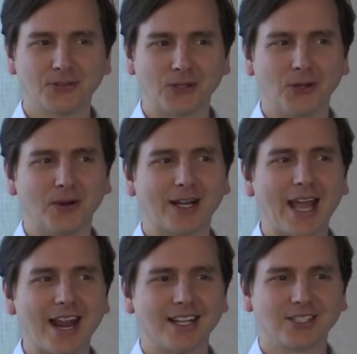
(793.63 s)
So
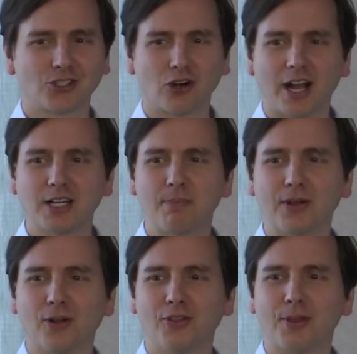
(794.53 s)
again, it's trying to
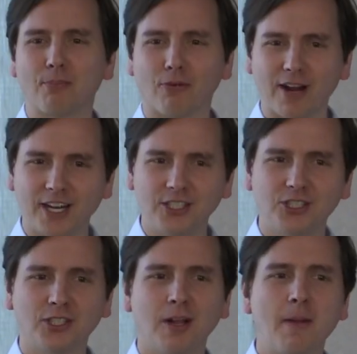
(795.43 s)
build the
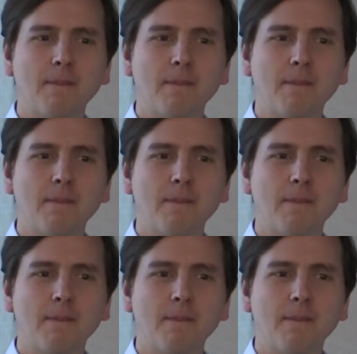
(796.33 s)
bridge